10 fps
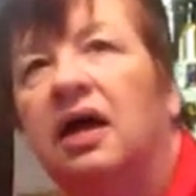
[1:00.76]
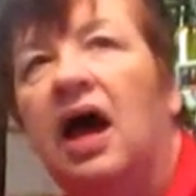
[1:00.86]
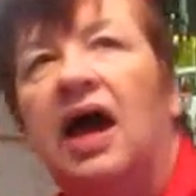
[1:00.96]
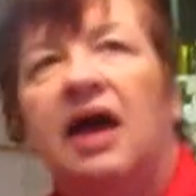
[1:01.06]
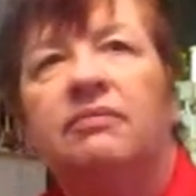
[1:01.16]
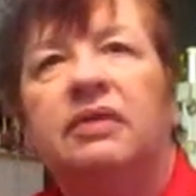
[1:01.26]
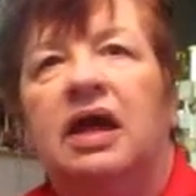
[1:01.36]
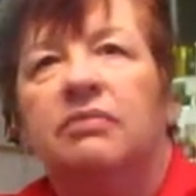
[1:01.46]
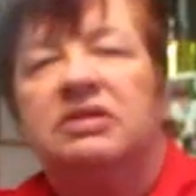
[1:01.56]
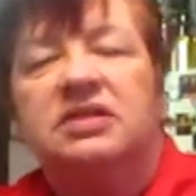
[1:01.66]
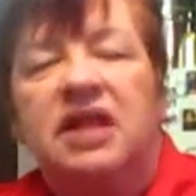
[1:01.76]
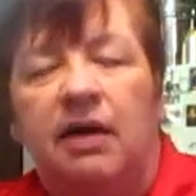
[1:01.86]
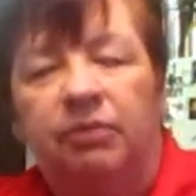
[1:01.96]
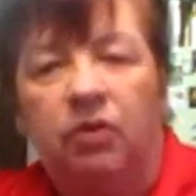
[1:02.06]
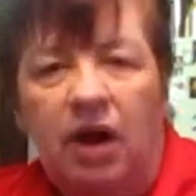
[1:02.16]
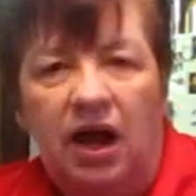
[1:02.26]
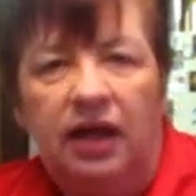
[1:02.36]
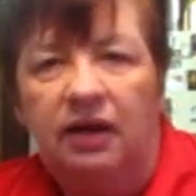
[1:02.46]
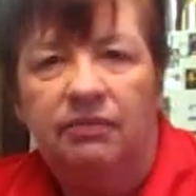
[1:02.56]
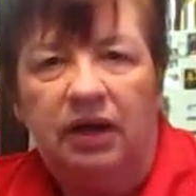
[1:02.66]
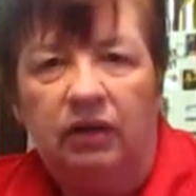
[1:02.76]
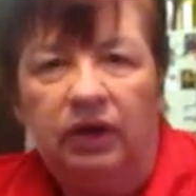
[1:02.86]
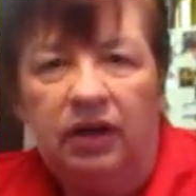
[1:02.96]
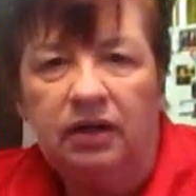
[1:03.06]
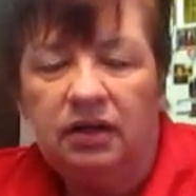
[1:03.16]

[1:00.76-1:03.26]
I haven't been able to stop crying about it.